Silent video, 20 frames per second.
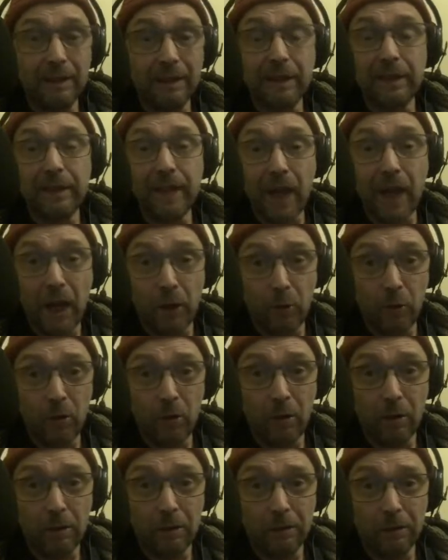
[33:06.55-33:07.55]
Now,
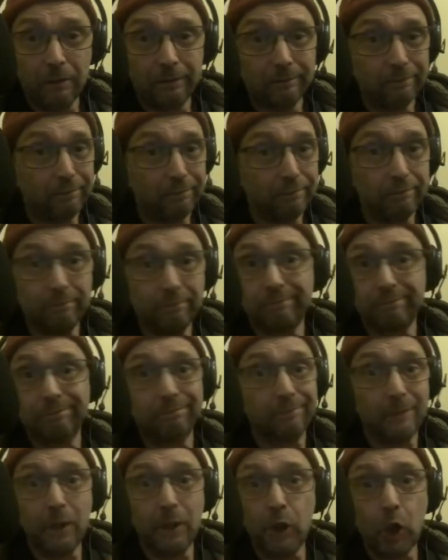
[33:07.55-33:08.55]

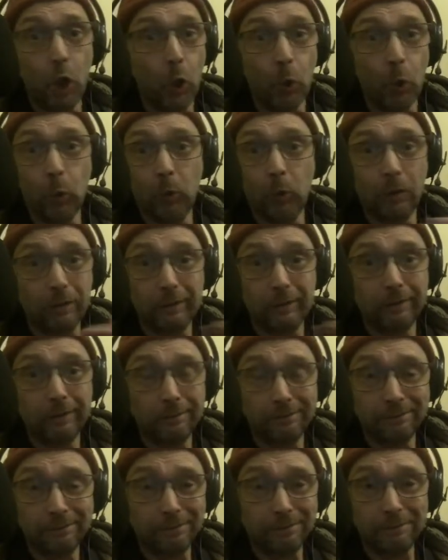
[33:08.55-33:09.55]
no,
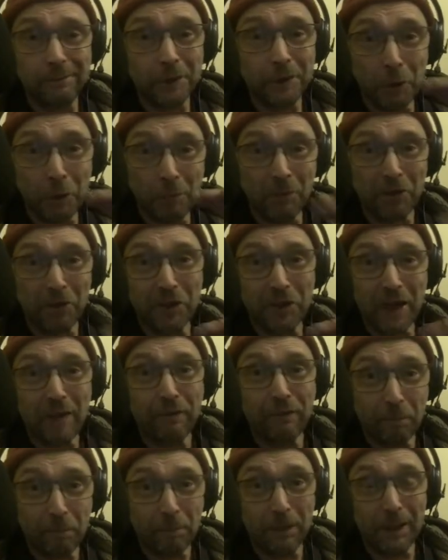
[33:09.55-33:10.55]
you must
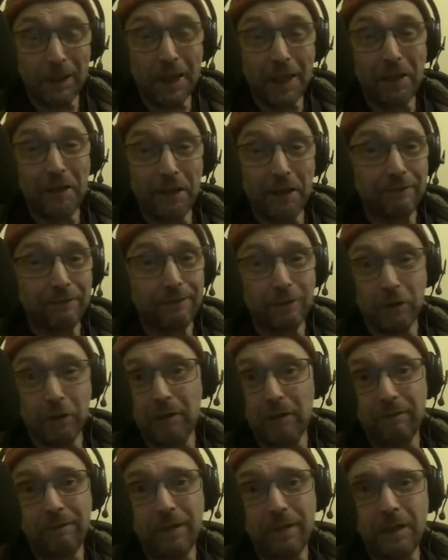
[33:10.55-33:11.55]
never play that
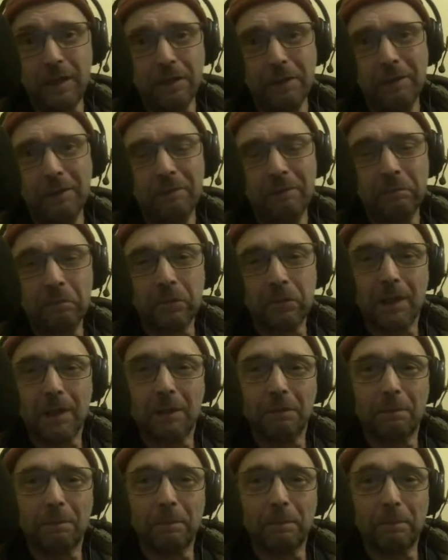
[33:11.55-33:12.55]
fucking video.
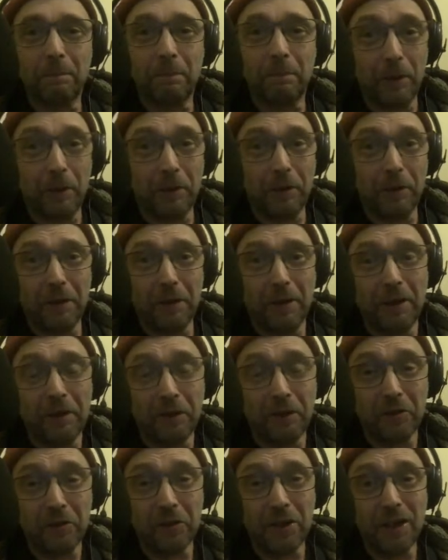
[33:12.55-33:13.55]
But at the
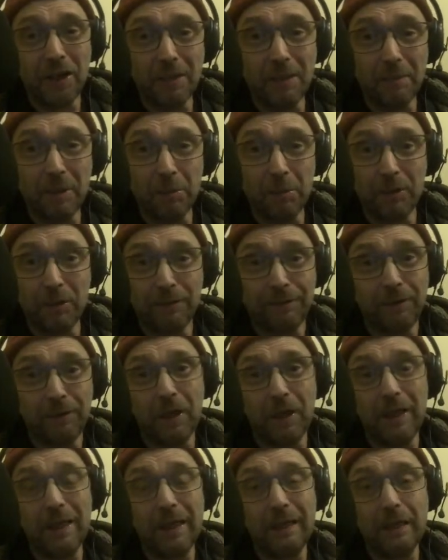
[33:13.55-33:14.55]
time, it was
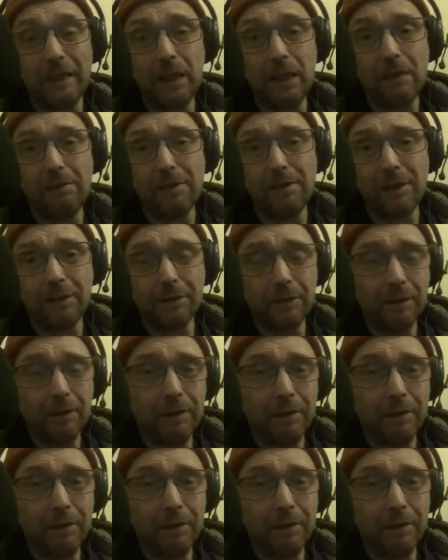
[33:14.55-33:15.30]
fucking hilarious.